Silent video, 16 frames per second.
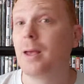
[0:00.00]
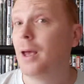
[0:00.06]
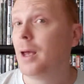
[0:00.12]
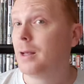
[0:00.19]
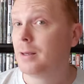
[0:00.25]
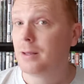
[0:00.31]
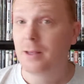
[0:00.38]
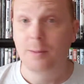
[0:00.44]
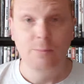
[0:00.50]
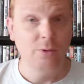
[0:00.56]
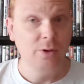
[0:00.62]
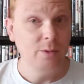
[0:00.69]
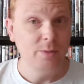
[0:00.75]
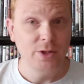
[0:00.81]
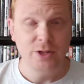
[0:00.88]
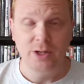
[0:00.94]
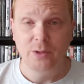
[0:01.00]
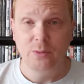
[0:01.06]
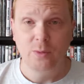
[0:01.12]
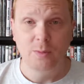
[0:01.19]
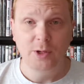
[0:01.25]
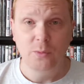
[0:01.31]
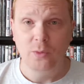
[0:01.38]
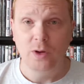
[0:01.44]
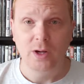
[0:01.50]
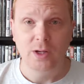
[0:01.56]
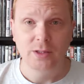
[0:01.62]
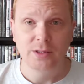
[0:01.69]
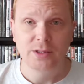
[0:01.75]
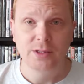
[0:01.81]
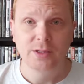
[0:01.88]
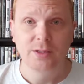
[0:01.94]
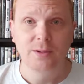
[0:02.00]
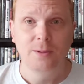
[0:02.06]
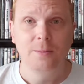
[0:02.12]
and can get pretty much any woman he wants.